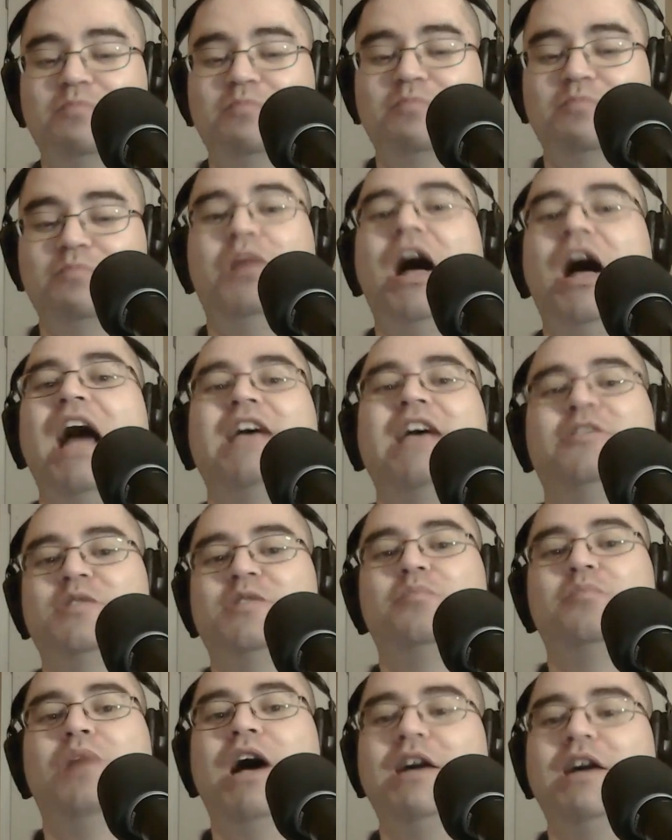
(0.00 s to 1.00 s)
piles
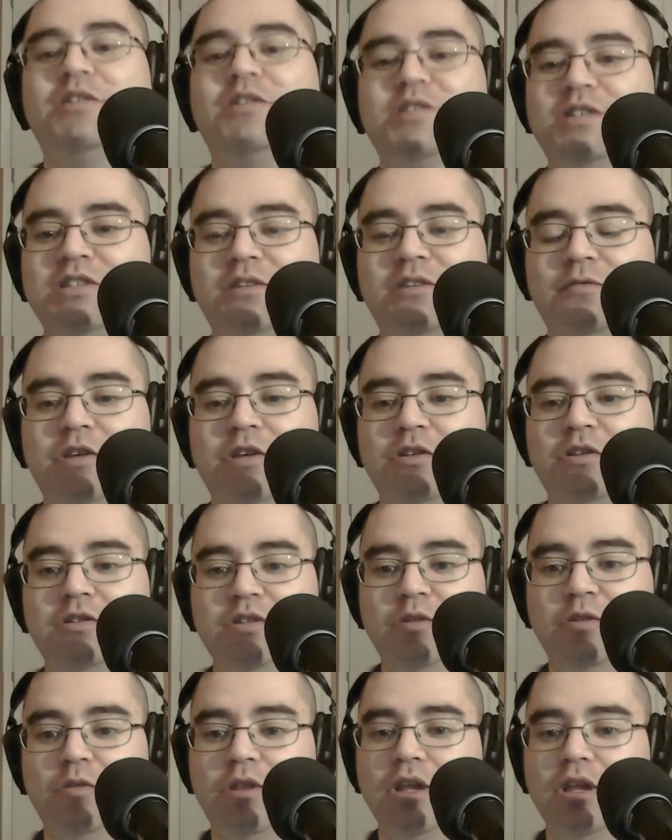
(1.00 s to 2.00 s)
and piles of stuff that you can
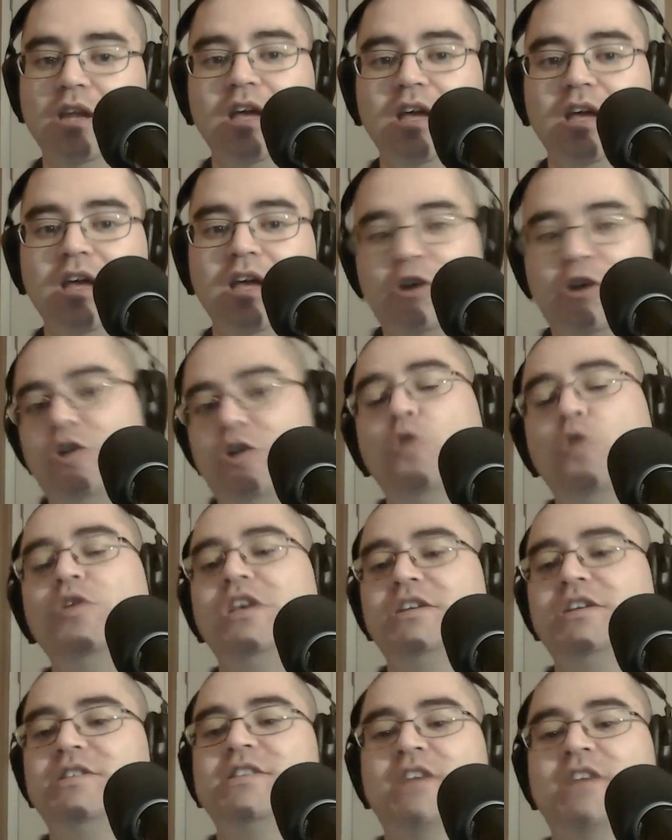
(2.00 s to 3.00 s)
do with it. But Kodi
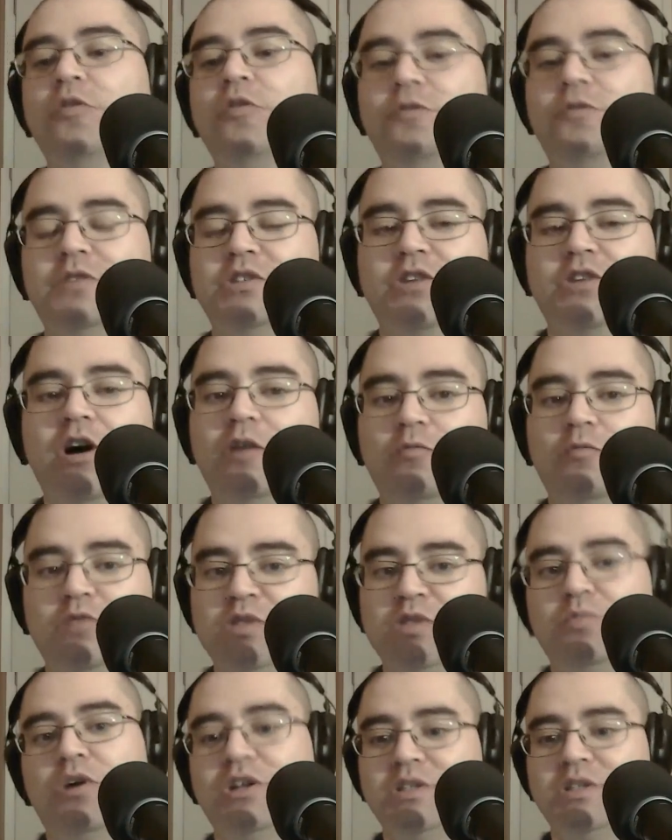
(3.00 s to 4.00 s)
itself is not
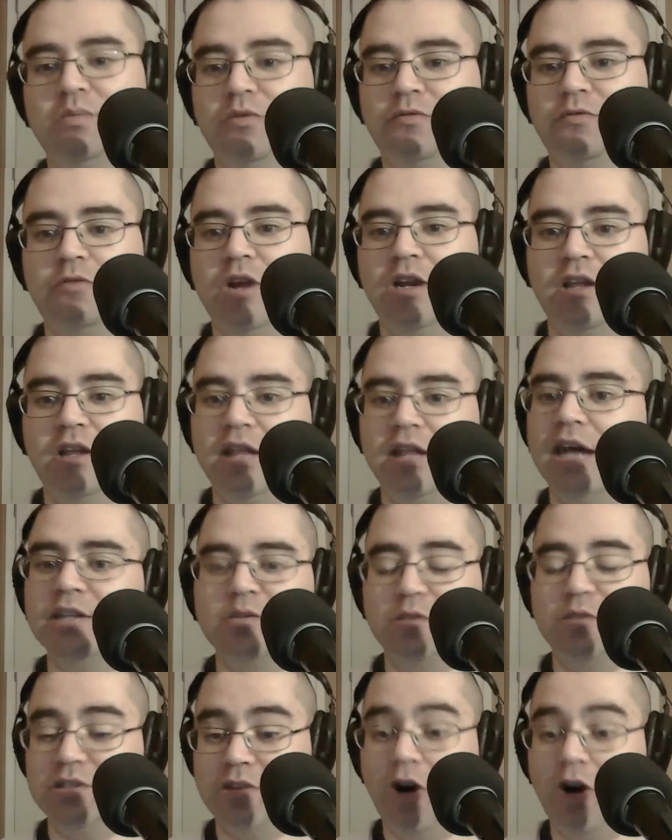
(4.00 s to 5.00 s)
responsible for any of that. So
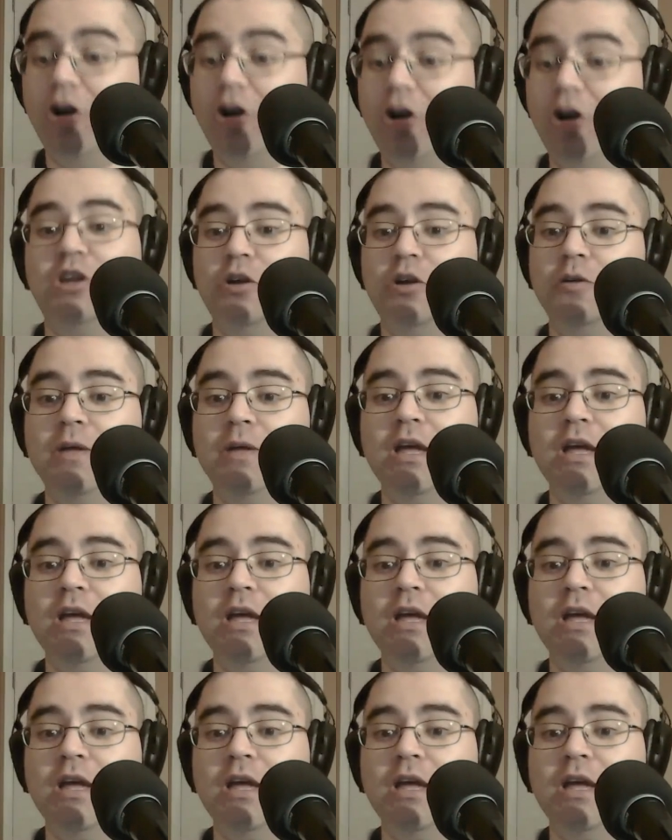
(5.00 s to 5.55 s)
it's on you.